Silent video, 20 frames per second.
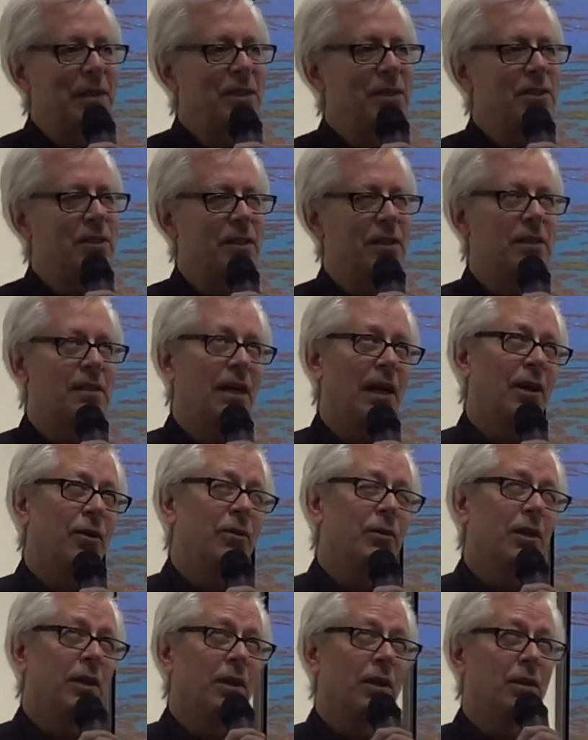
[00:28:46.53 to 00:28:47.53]
into the
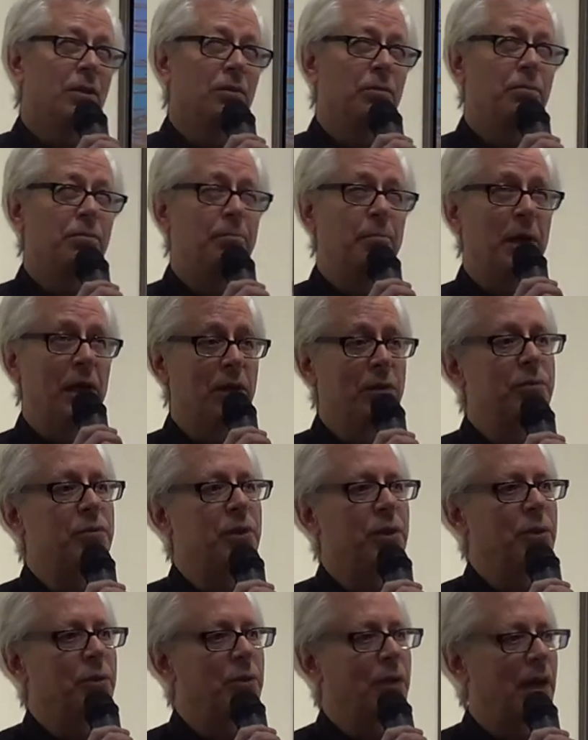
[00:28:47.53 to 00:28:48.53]
town of
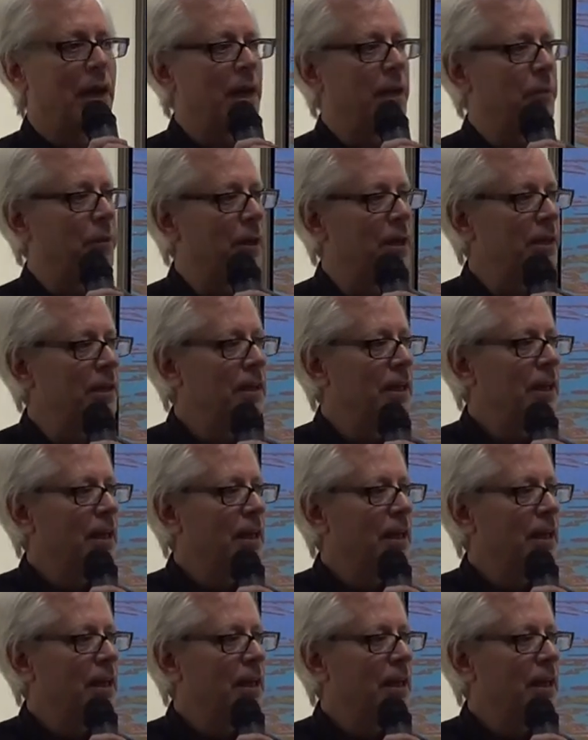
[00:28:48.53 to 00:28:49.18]
Bellevue, Iowa,